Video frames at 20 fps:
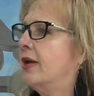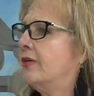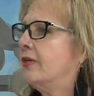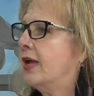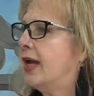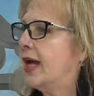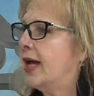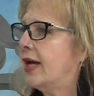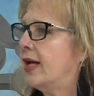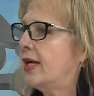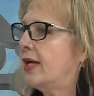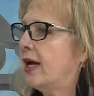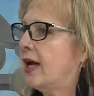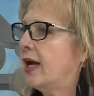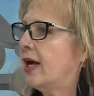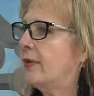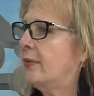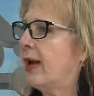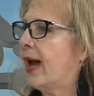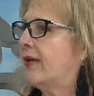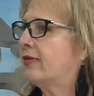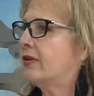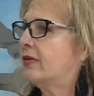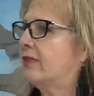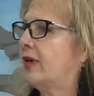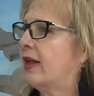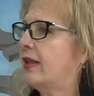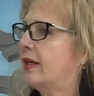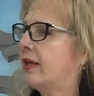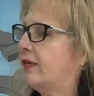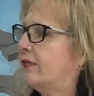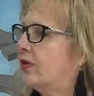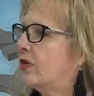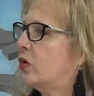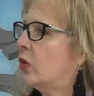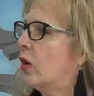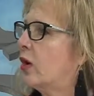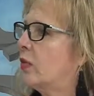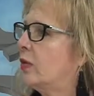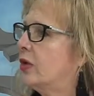they um, have to file an
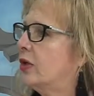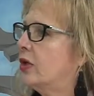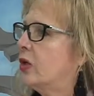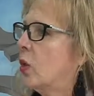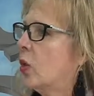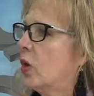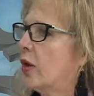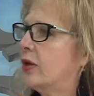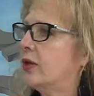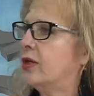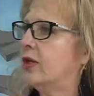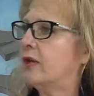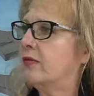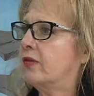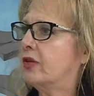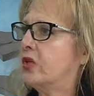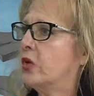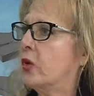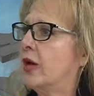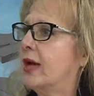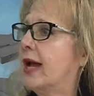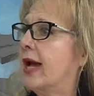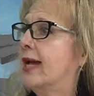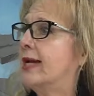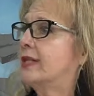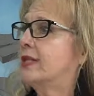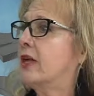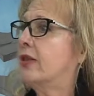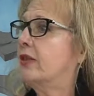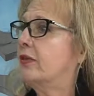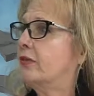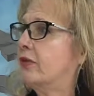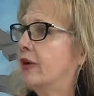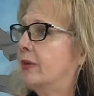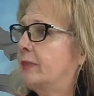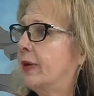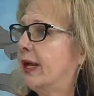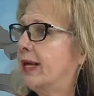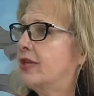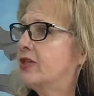inventory with the court. The inventory has on the
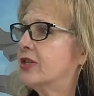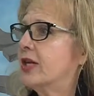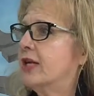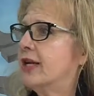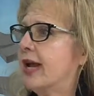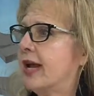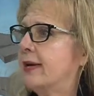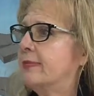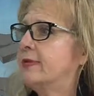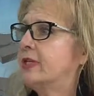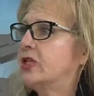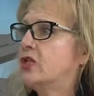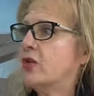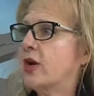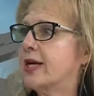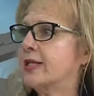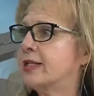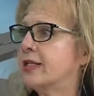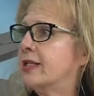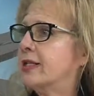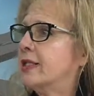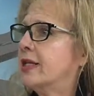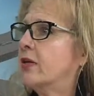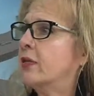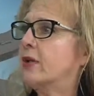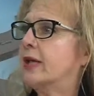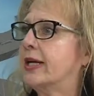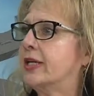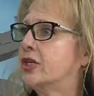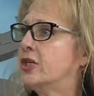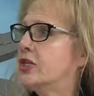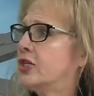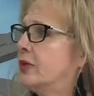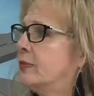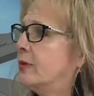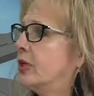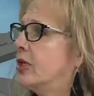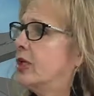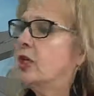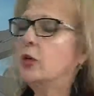front page the names, addresses, and
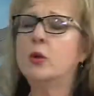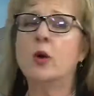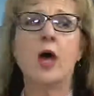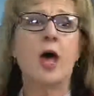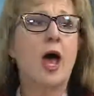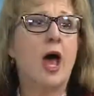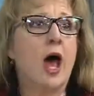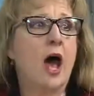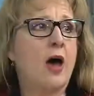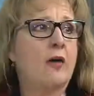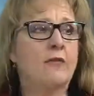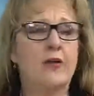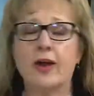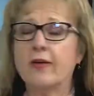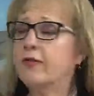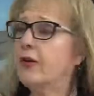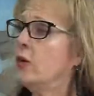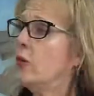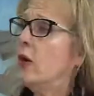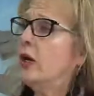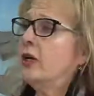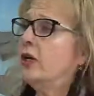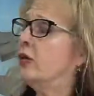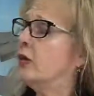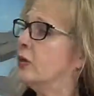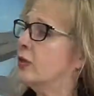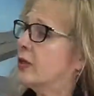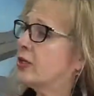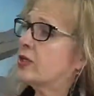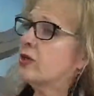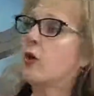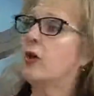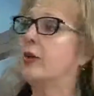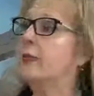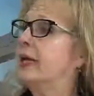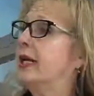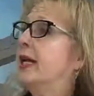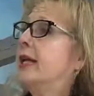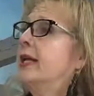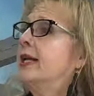relationship to you of everyone who is going to
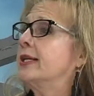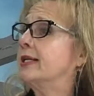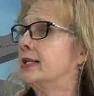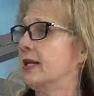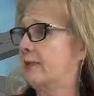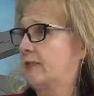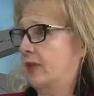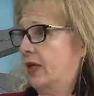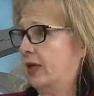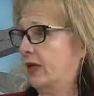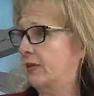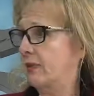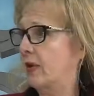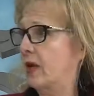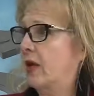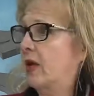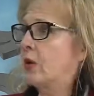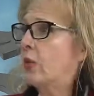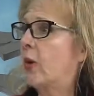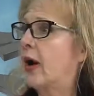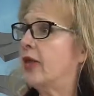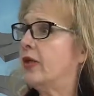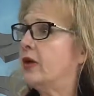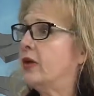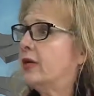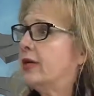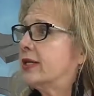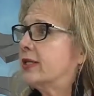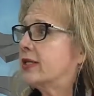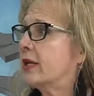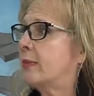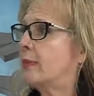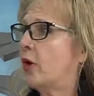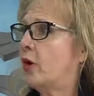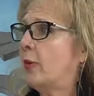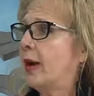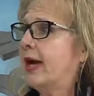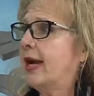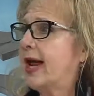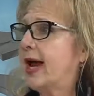be getting something, whether it's a
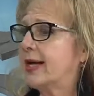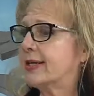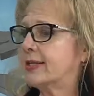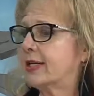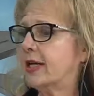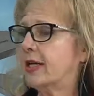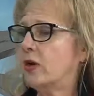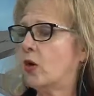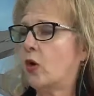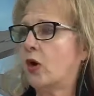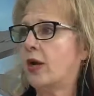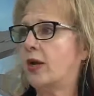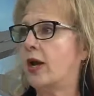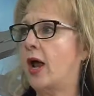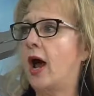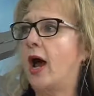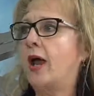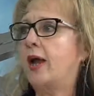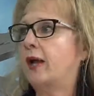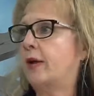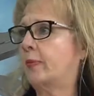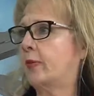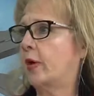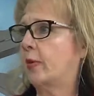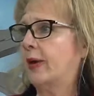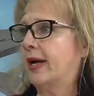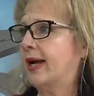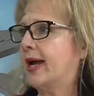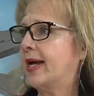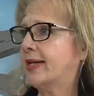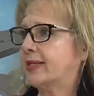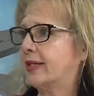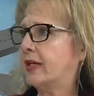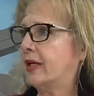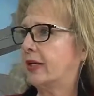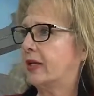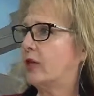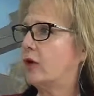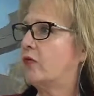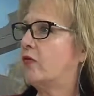probate asset or not a probate asset.
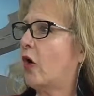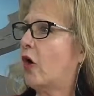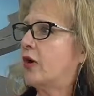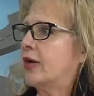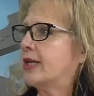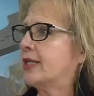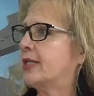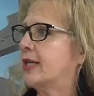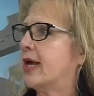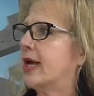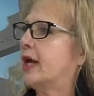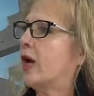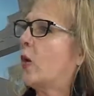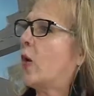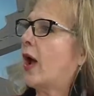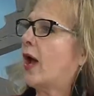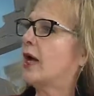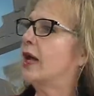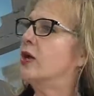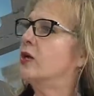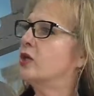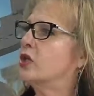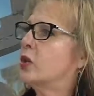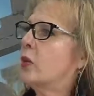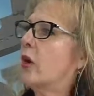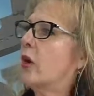Like you've already said, oh, I, here's who